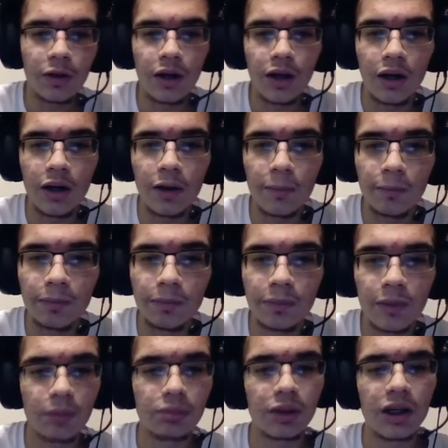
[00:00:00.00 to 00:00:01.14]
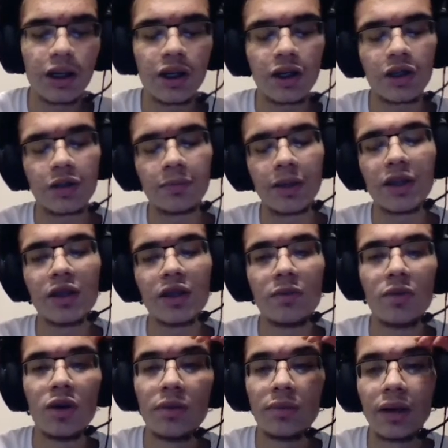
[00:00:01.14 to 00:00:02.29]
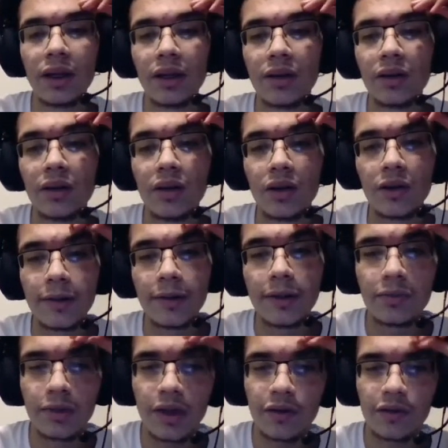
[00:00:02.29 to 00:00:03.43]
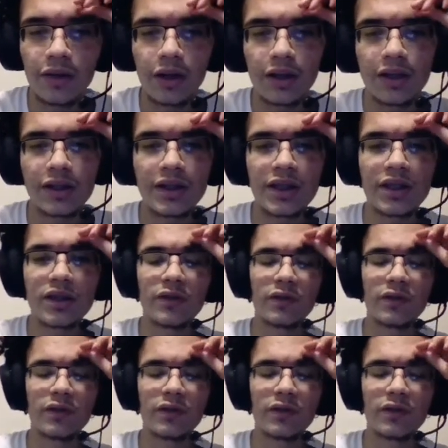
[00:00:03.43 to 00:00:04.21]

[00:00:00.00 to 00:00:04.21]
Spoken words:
Um, Brady just spreads the ball, but the reason we have Gronk is this is for